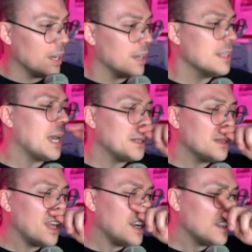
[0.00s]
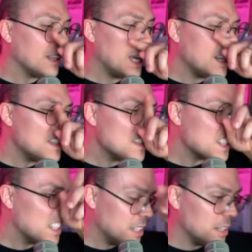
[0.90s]
Yeah, Lana is
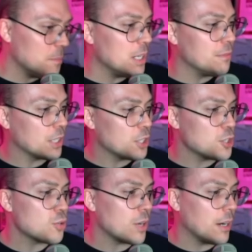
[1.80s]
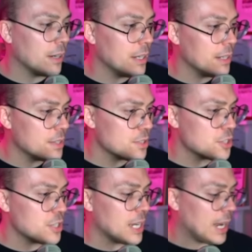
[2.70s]
a bit of a contrarian, isn't she?